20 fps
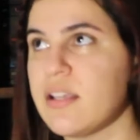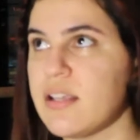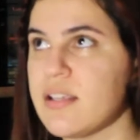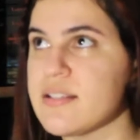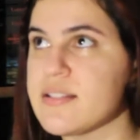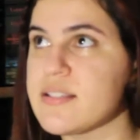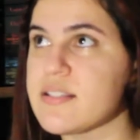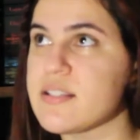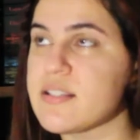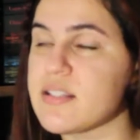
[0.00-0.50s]

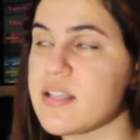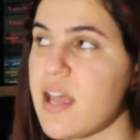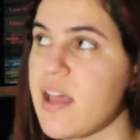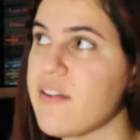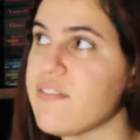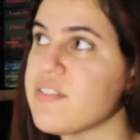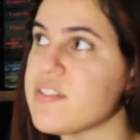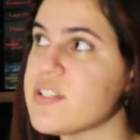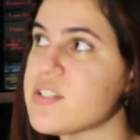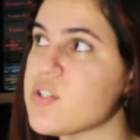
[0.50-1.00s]
He's
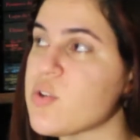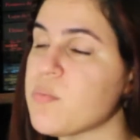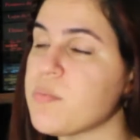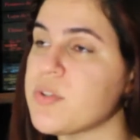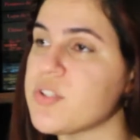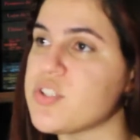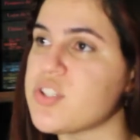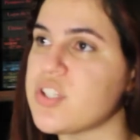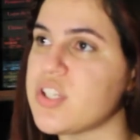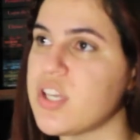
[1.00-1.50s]
having so
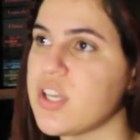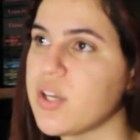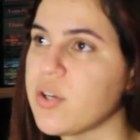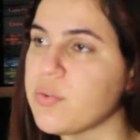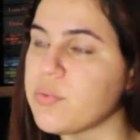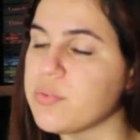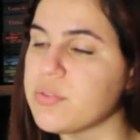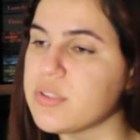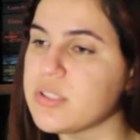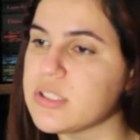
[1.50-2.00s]
much
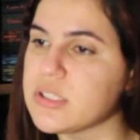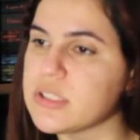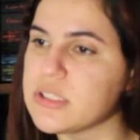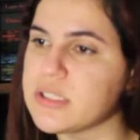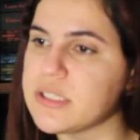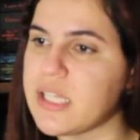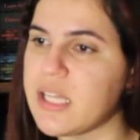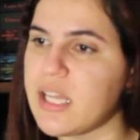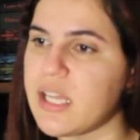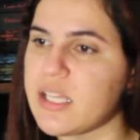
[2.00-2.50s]
guilt
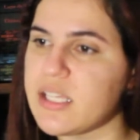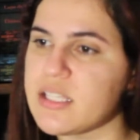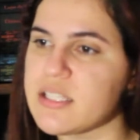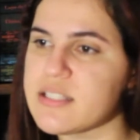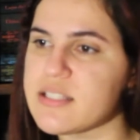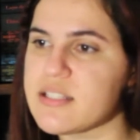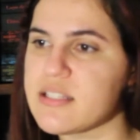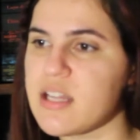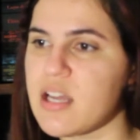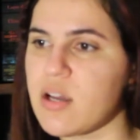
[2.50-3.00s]
that
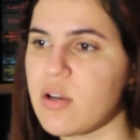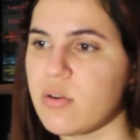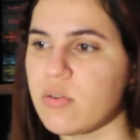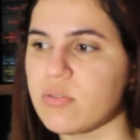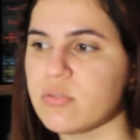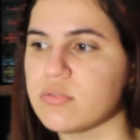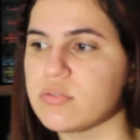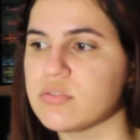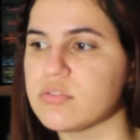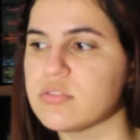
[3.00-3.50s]
he's
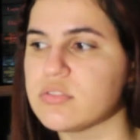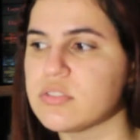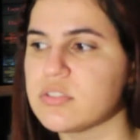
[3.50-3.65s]
now